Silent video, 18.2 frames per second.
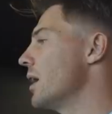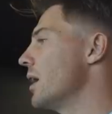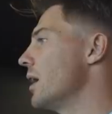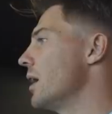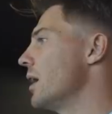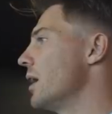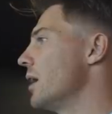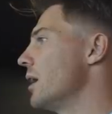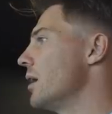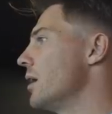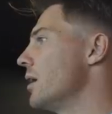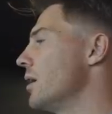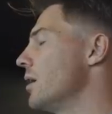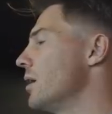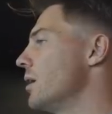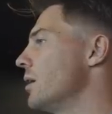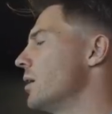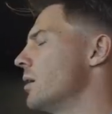Uh,
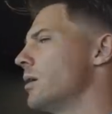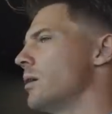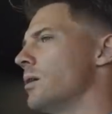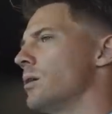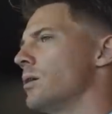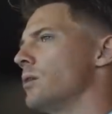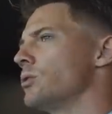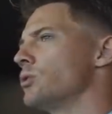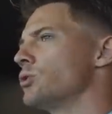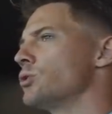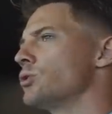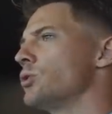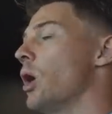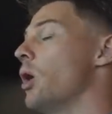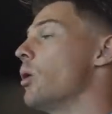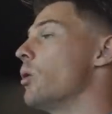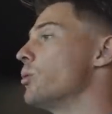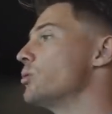
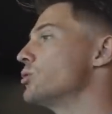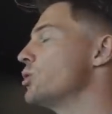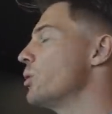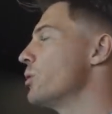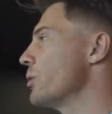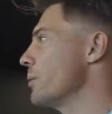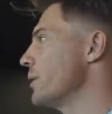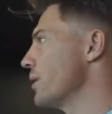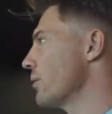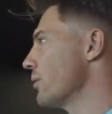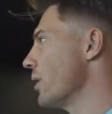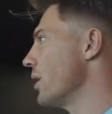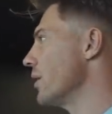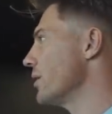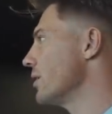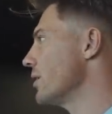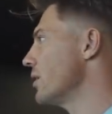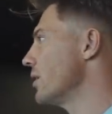oh, 200 meter
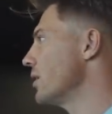run.